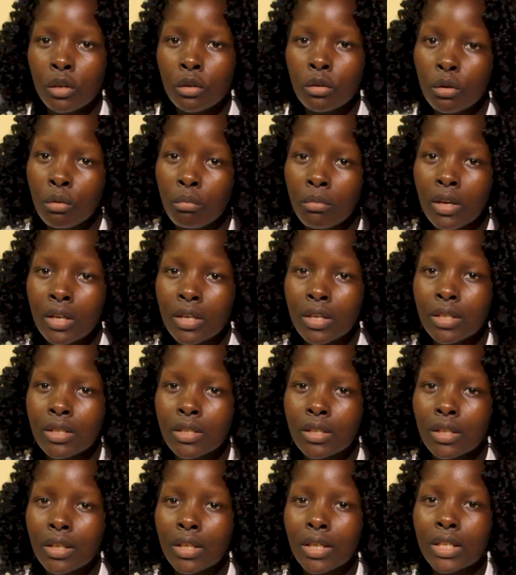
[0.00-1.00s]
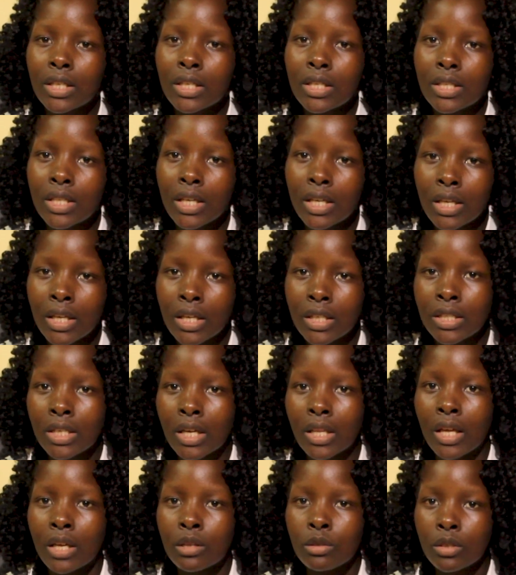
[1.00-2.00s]
Humility, it is the
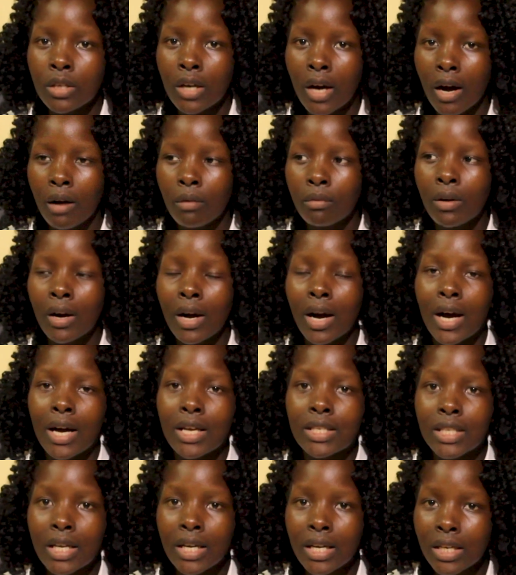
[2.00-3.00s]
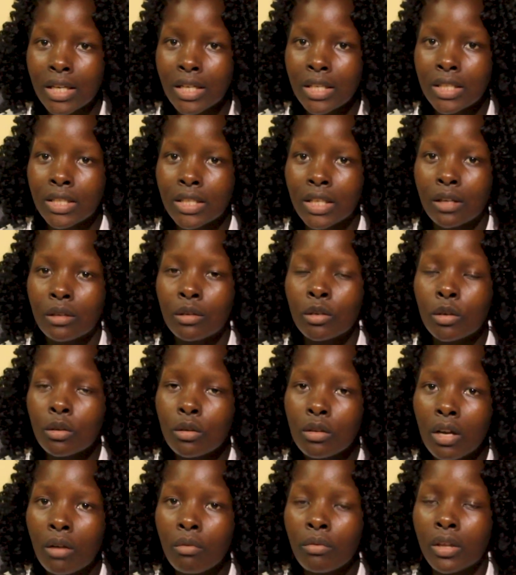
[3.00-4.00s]
nature that you have. As a Christian,
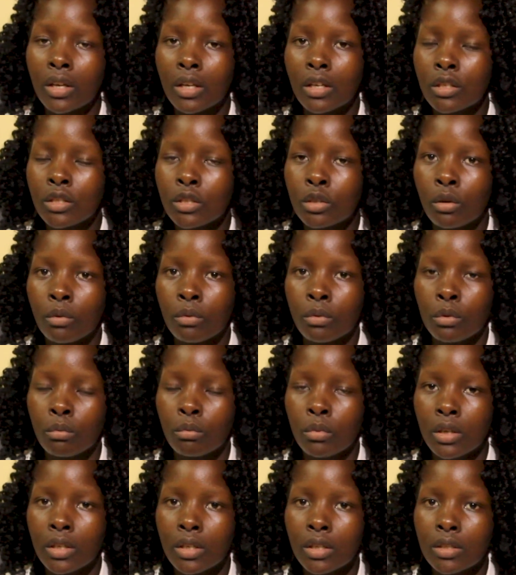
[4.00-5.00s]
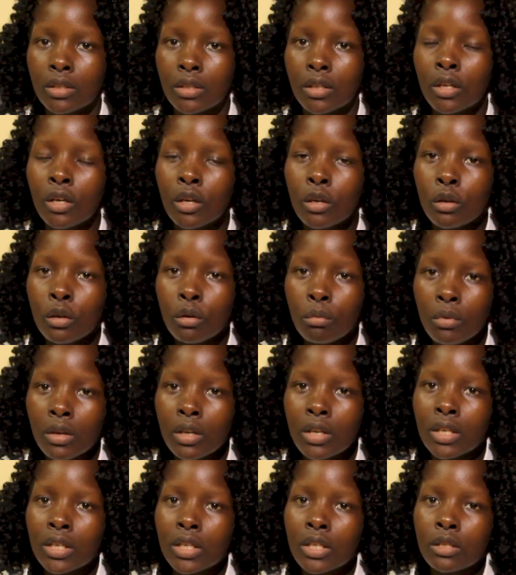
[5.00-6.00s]
you have the nature of humility.
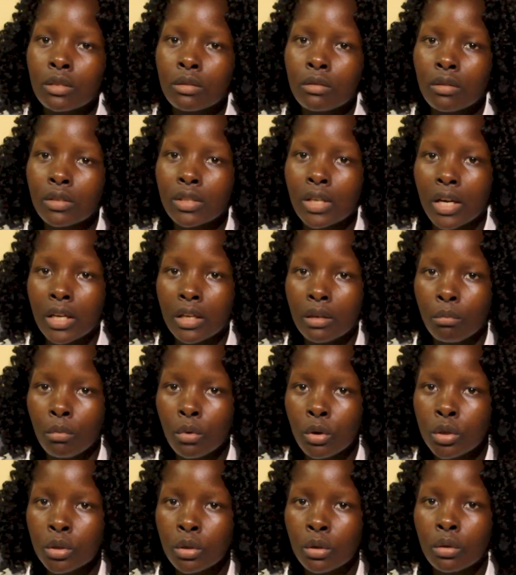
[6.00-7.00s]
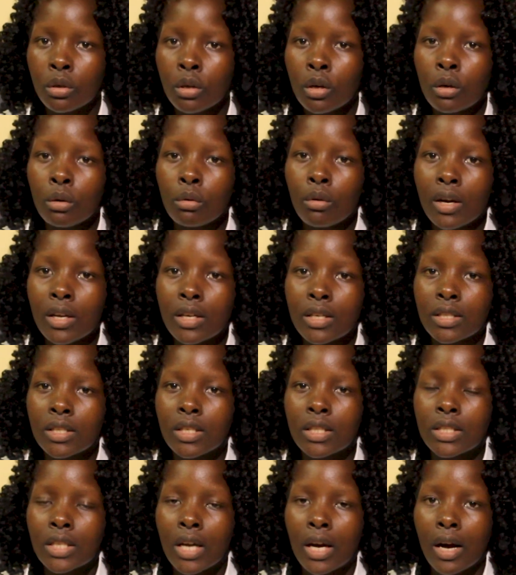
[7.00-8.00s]
Humility is not an emotion, nor is
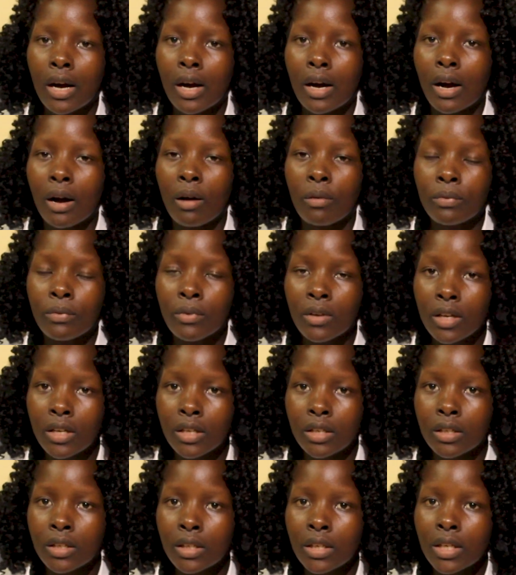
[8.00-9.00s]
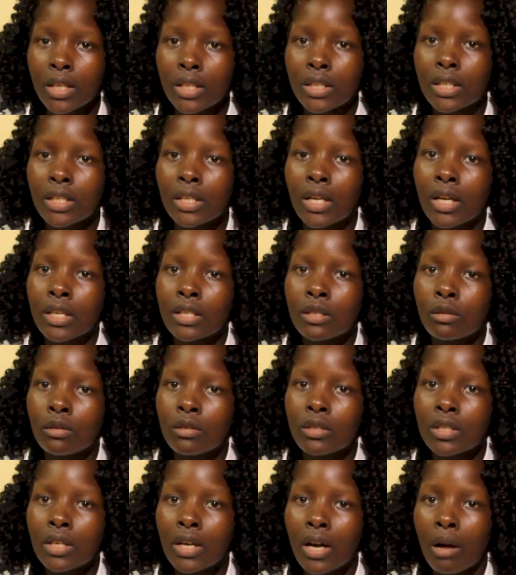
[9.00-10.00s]
it a feeling. It does
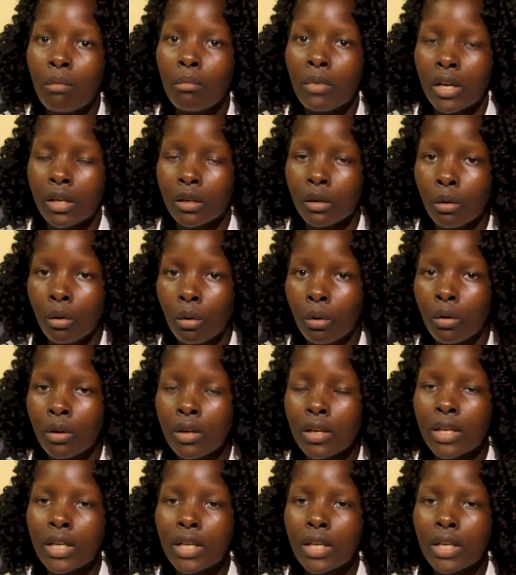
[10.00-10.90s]
not come and go.